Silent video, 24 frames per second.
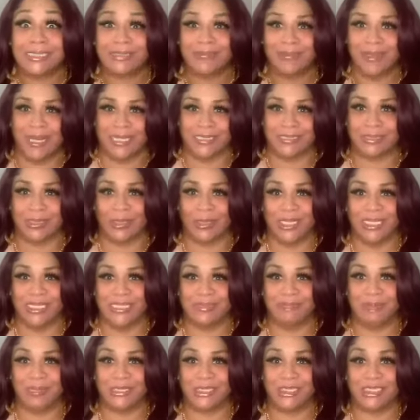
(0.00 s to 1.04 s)
when I saw these
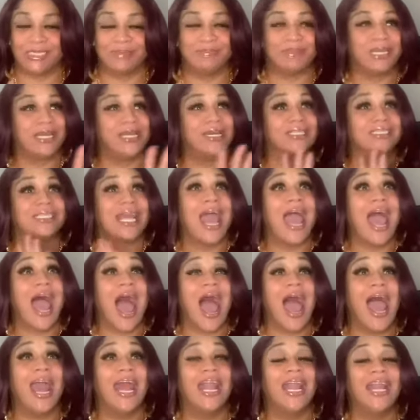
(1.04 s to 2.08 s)
bitches because
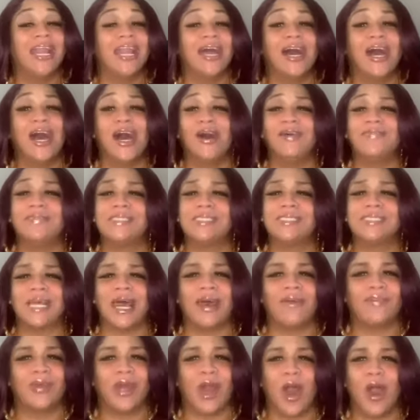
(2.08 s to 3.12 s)
I love
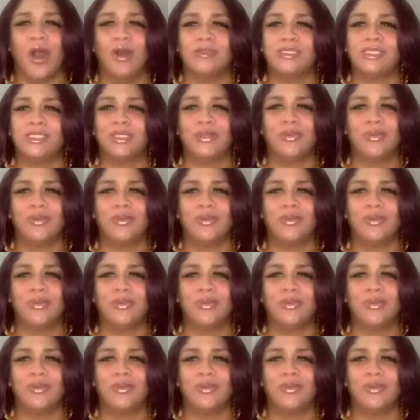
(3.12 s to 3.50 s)
702,